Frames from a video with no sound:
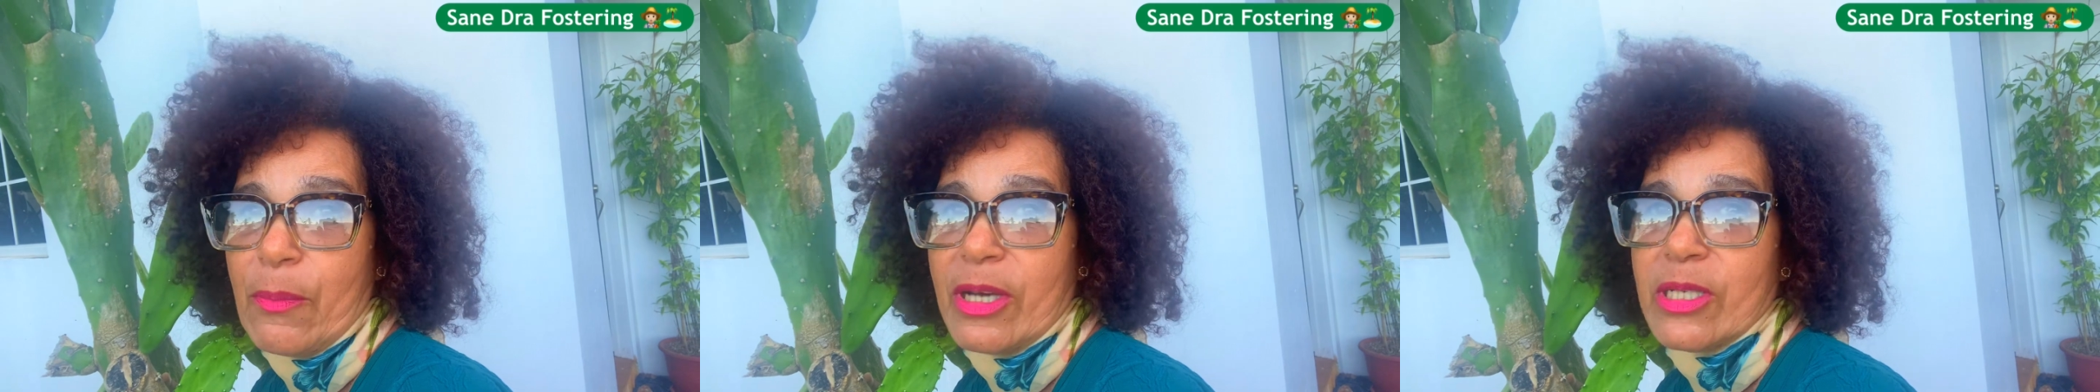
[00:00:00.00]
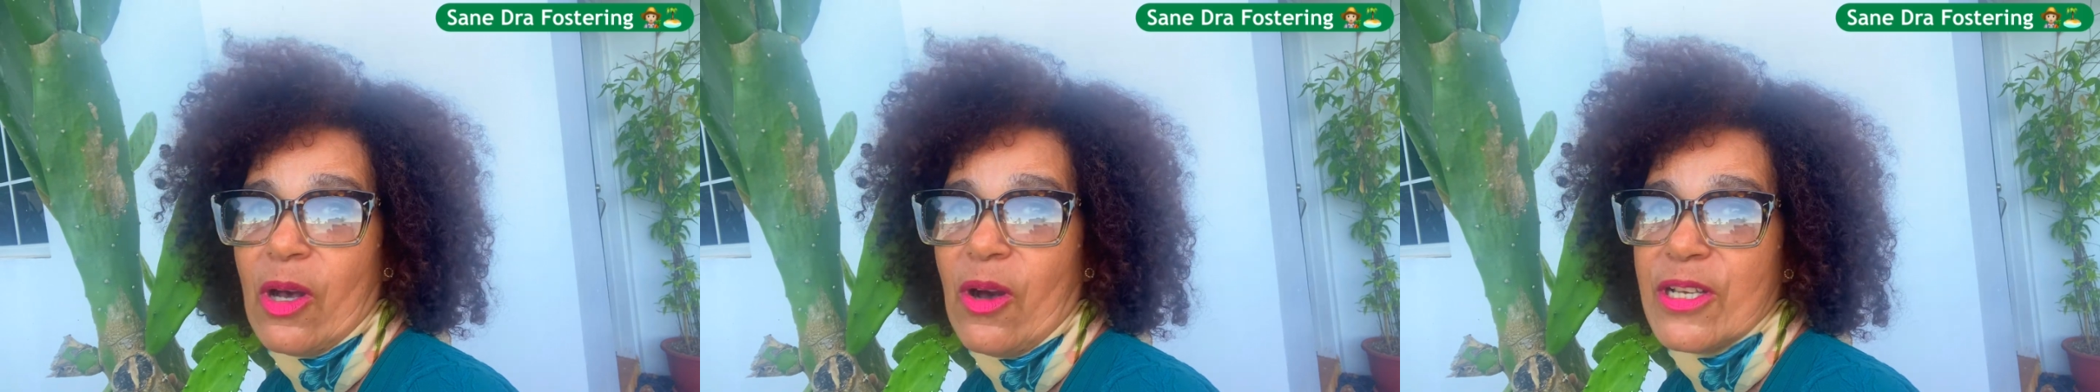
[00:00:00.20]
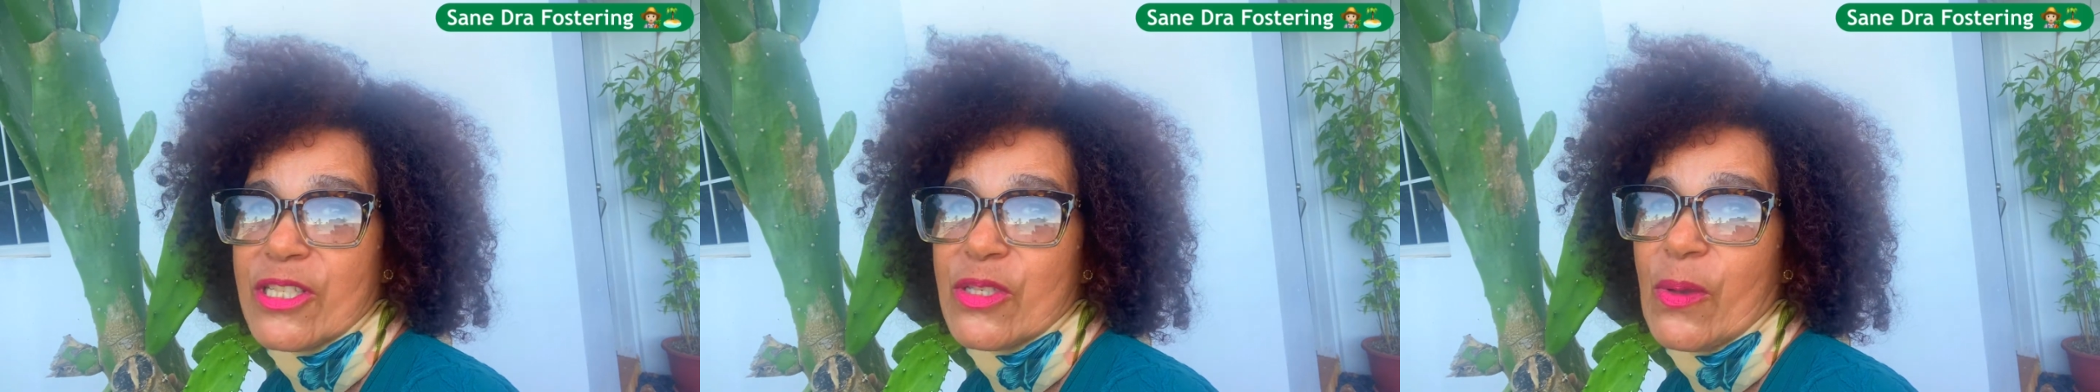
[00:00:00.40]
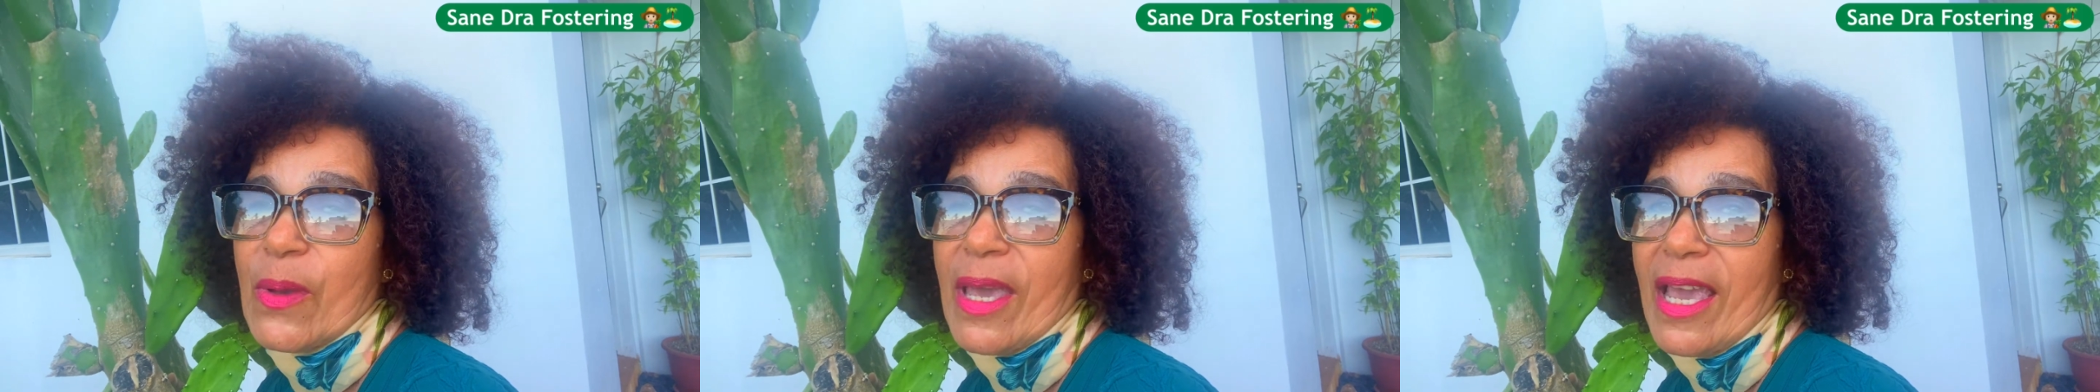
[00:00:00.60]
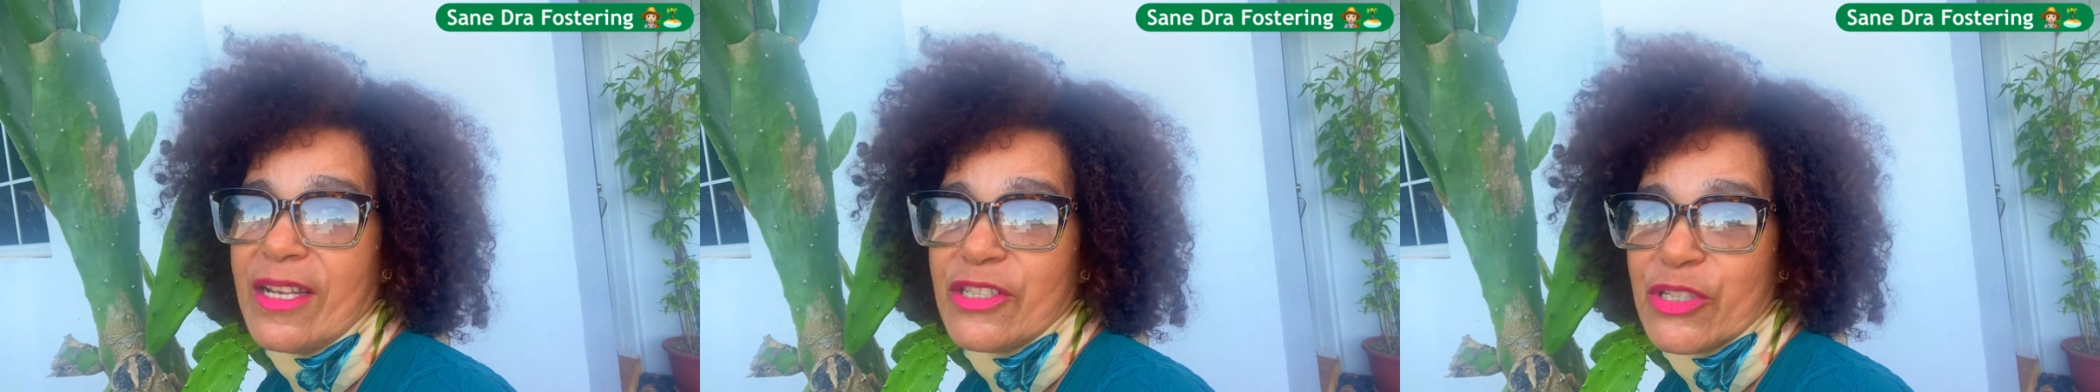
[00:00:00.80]
but also
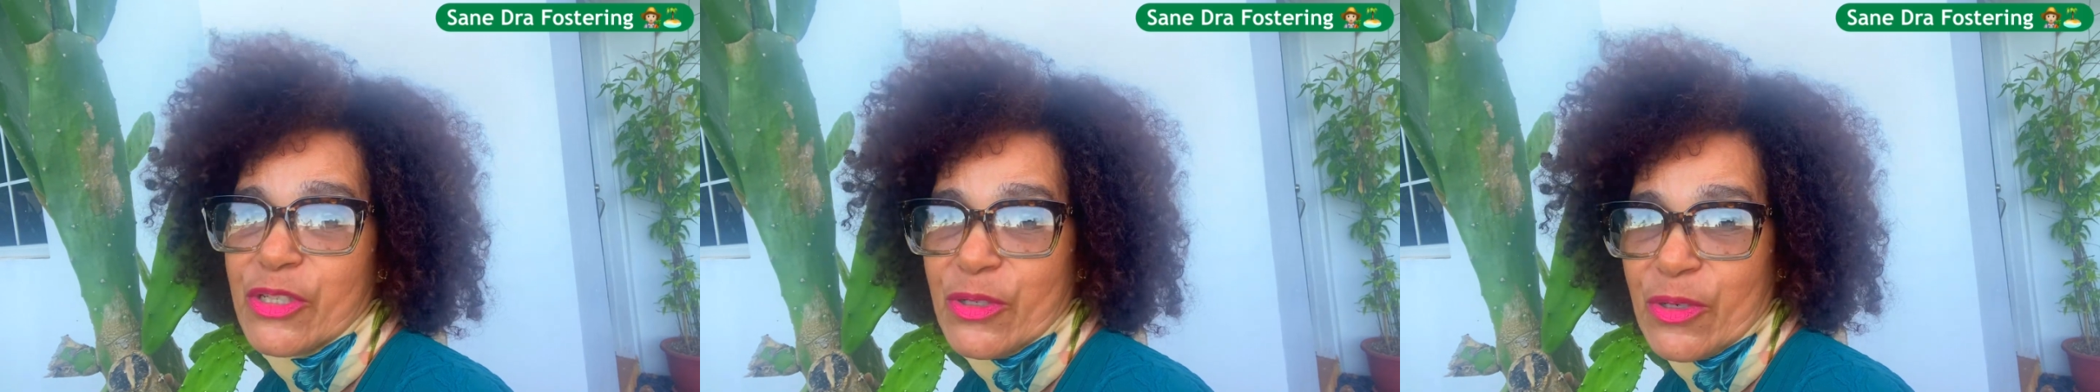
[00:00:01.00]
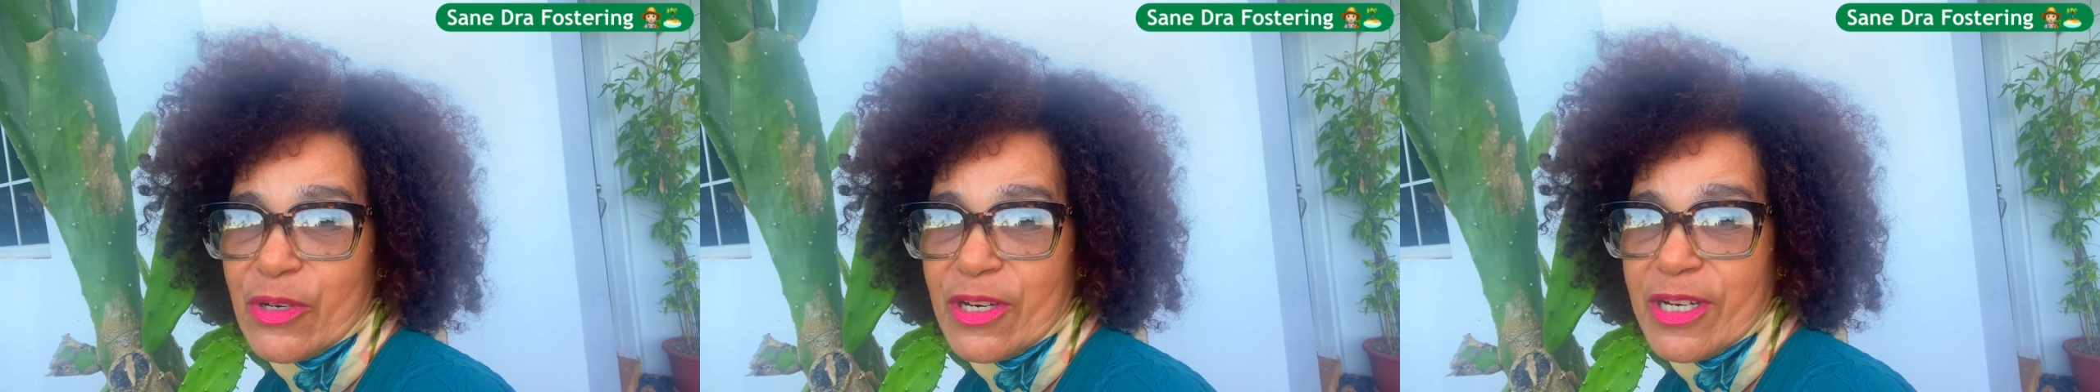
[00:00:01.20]
ensure